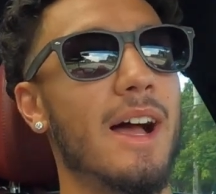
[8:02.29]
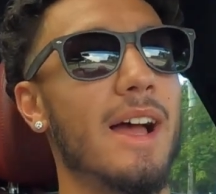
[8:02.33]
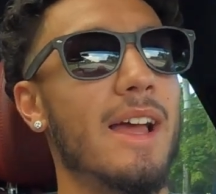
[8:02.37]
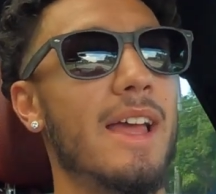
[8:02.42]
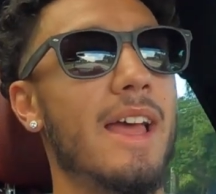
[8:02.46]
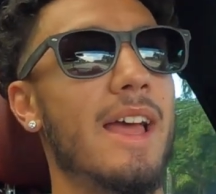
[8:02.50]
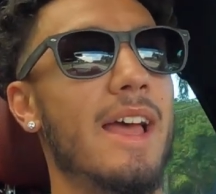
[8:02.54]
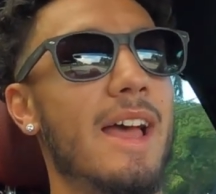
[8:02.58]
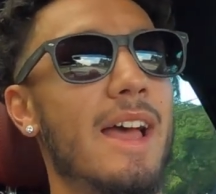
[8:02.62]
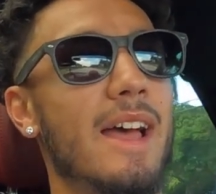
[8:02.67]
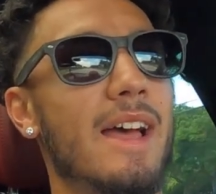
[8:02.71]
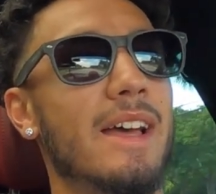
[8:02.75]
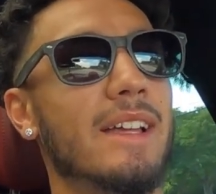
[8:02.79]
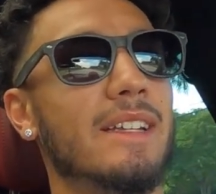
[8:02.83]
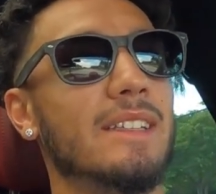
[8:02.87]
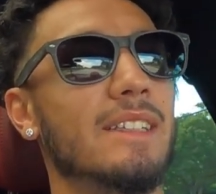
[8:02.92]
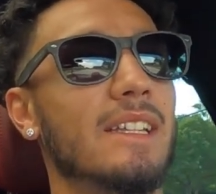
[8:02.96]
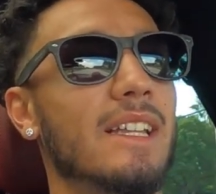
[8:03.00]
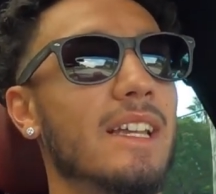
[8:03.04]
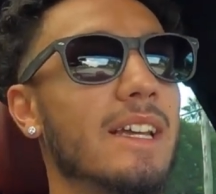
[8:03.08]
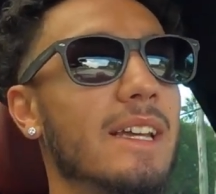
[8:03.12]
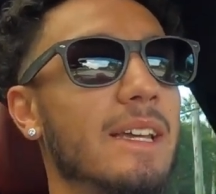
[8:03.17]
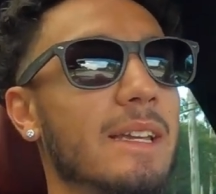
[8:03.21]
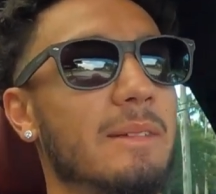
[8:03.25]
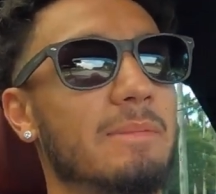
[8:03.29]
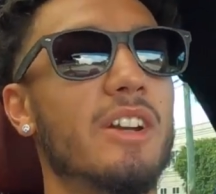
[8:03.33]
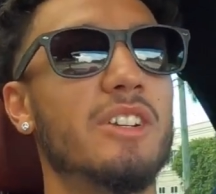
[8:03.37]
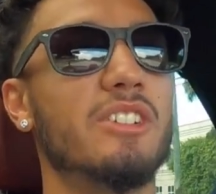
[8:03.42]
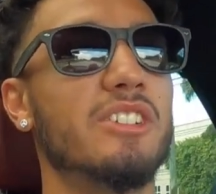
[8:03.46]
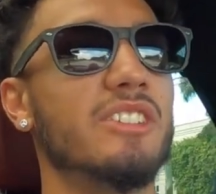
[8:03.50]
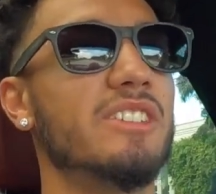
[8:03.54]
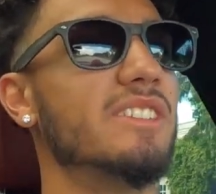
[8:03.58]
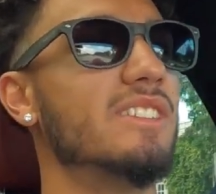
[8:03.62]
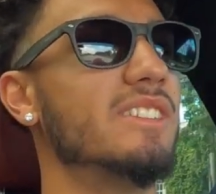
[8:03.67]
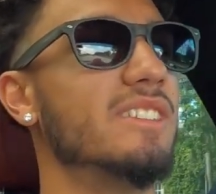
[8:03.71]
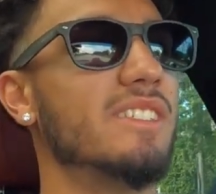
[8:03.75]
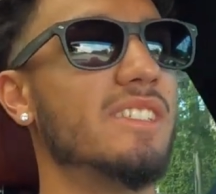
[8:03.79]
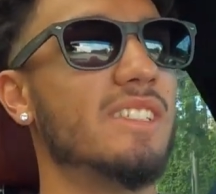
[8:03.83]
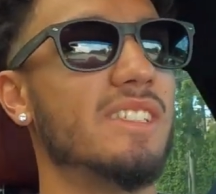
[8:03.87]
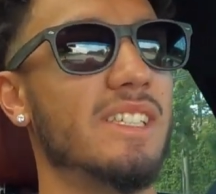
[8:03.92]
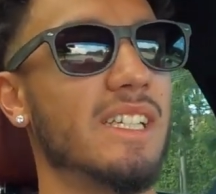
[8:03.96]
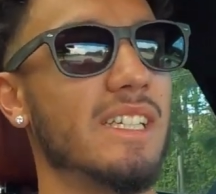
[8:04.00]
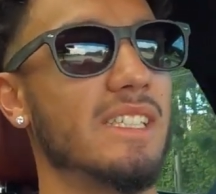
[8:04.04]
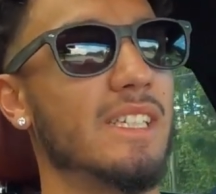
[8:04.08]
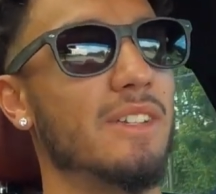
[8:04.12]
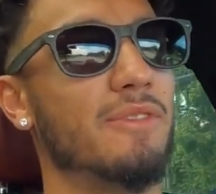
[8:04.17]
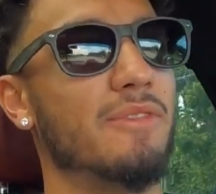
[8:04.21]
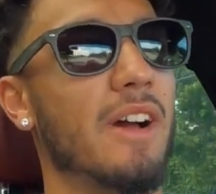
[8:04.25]
I had like
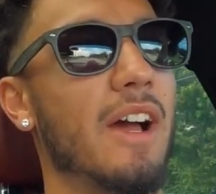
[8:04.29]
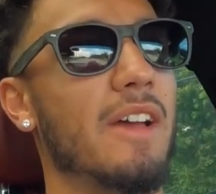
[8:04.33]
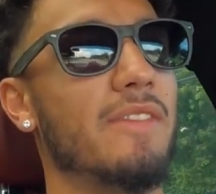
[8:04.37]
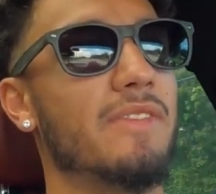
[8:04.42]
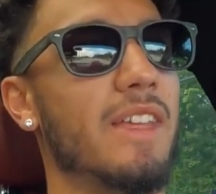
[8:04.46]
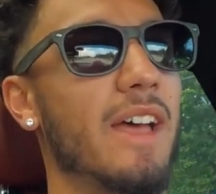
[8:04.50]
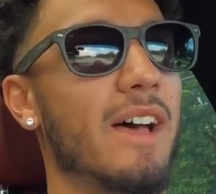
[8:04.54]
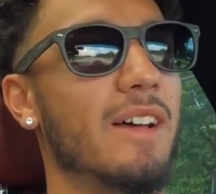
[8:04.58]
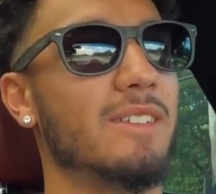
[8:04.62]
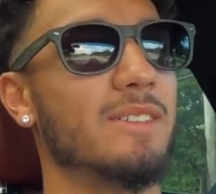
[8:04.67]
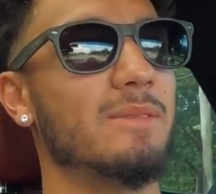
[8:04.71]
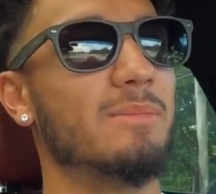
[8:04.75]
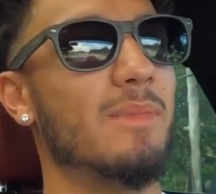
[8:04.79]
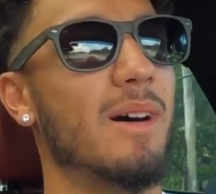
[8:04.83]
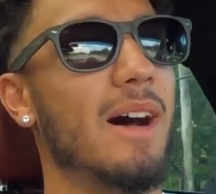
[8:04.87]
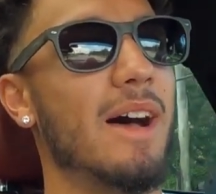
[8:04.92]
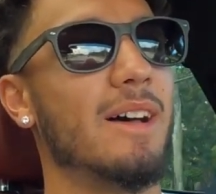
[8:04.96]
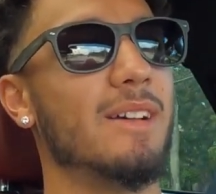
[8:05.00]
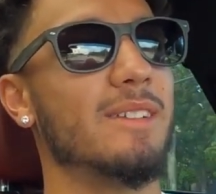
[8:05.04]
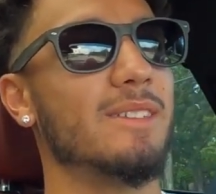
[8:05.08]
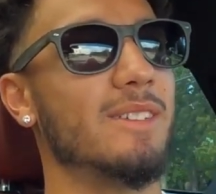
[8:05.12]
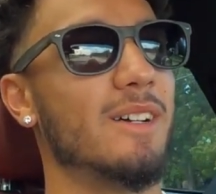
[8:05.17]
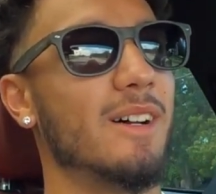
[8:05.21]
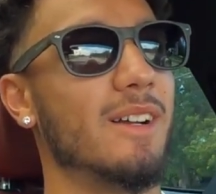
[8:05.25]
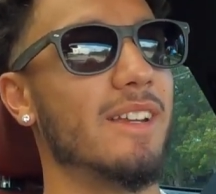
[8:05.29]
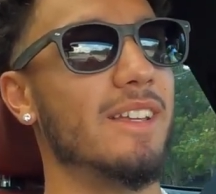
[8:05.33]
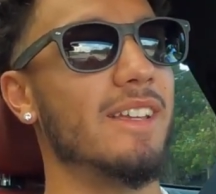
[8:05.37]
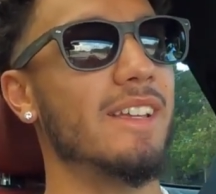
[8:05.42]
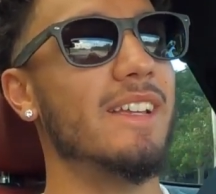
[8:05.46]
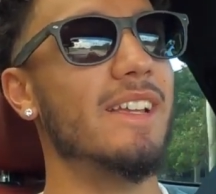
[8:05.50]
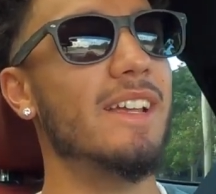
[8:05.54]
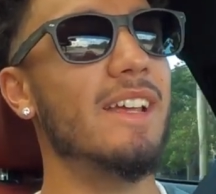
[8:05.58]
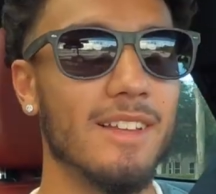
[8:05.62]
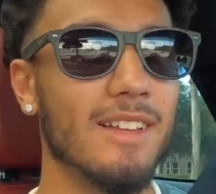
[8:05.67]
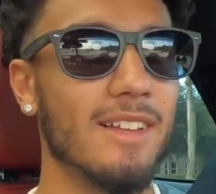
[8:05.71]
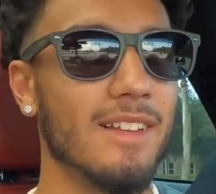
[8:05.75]
165,000 miles on it.